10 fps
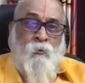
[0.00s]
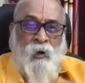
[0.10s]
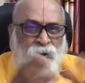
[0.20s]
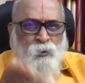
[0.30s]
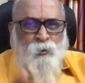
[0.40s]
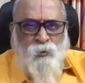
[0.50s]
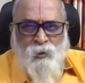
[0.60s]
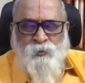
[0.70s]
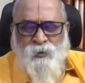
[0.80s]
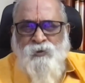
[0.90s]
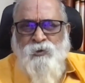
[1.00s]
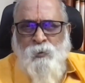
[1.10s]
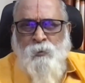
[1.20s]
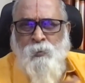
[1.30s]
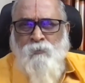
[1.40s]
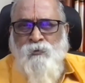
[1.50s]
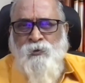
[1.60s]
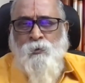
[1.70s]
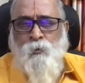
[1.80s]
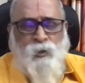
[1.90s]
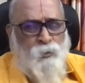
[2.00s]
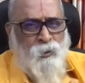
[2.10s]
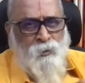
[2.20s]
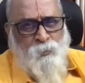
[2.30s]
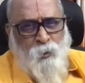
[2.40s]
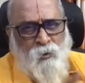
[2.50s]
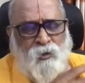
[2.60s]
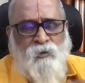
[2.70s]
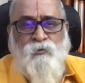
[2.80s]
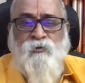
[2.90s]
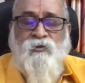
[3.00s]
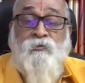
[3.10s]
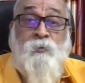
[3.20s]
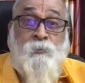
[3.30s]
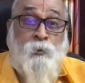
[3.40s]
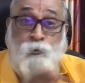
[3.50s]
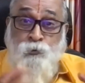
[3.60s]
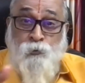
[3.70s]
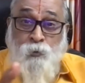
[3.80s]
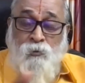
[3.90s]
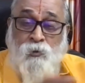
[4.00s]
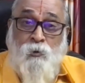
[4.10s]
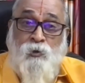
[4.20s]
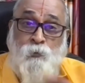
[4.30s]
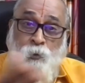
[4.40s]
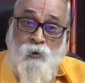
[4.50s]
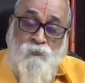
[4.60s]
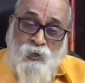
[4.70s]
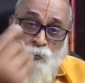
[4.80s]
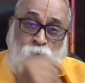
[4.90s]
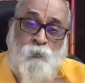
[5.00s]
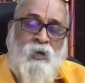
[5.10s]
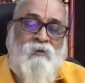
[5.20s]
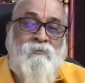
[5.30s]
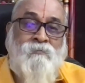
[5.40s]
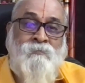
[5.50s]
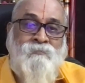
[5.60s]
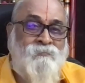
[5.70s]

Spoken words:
Why do you keep such people with you? Why do you keep talking to such people? You should not talk. You are a very good man.